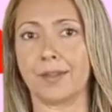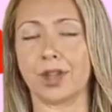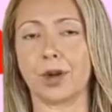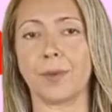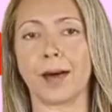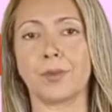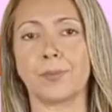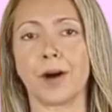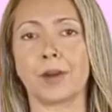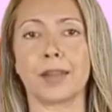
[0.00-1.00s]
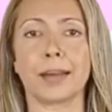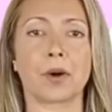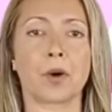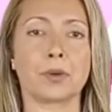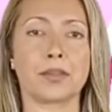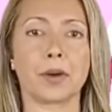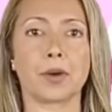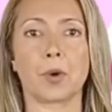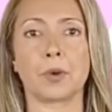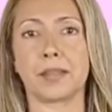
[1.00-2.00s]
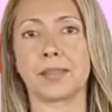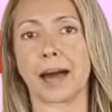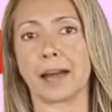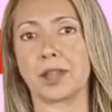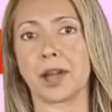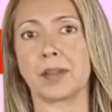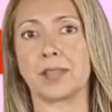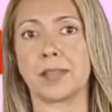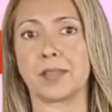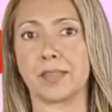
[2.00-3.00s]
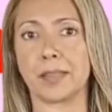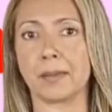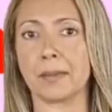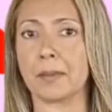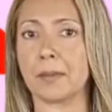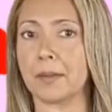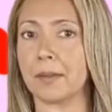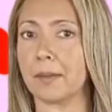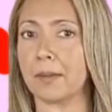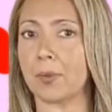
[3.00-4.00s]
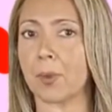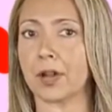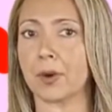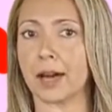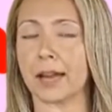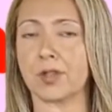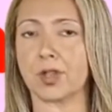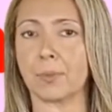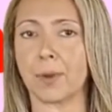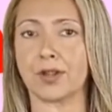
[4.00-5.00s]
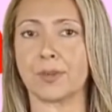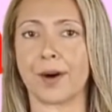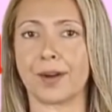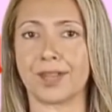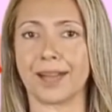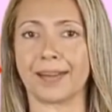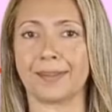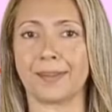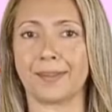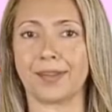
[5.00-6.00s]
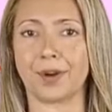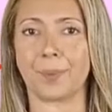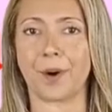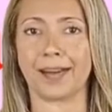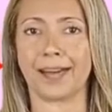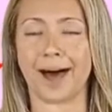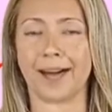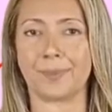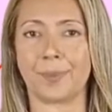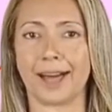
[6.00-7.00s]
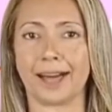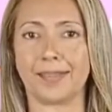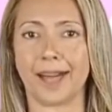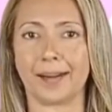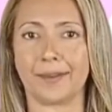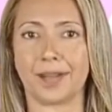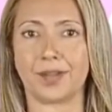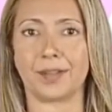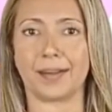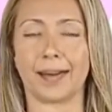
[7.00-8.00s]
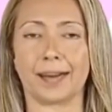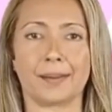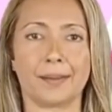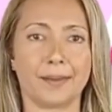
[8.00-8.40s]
Too much protein also causes halitosis. When you eat too much protein, your body can't break it down efficiently.